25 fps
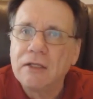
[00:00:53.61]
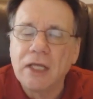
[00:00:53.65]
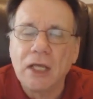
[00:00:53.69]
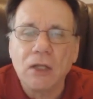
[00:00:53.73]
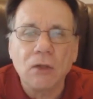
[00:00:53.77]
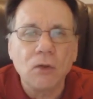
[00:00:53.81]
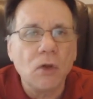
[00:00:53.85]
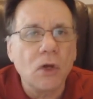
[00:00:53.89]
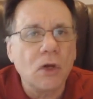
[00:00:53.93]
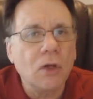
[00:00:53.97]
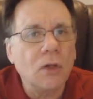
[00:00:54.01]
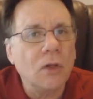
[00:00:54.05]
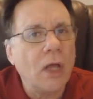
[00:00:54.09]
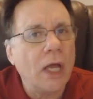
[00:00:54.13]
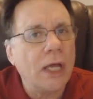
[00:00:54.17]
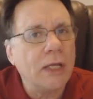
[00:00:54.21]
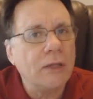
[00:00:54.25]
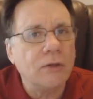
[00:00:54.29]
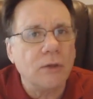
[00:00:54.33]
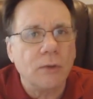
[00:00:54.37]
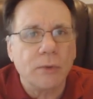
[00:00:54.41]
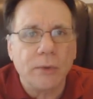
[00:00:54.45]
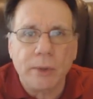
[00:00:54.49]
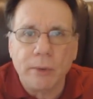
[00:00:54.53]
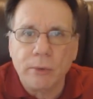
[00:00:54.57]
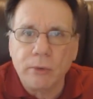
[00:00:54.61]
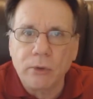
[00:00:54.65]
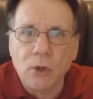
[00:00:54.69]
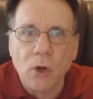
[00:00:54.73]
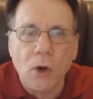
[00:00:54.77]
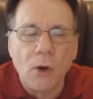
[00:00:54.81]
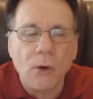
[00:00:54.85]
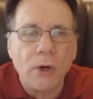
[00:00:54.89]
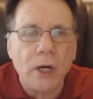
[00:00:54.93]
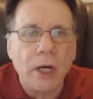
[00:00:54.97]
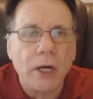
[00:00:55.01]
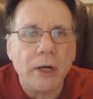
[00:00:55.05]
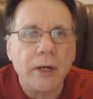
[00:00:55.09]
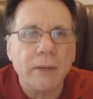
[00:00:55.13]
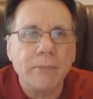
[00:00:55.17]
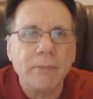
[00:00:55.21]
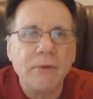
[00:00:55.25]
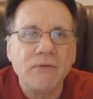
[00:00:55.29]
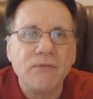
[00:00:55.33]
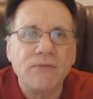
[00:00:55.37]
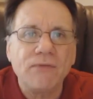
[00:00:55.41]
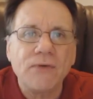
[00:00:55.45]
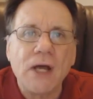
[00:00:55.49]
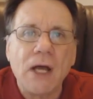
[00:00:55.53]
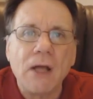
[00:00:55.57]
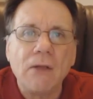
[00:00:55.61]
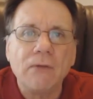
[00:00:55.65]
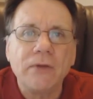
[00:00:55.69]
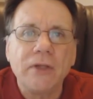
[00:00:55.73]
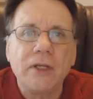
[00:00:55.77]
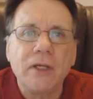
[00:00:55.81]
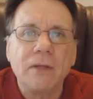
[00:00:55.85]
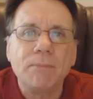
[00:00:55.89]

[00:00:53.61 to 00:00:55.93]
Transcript: They look like they were nowhere to be found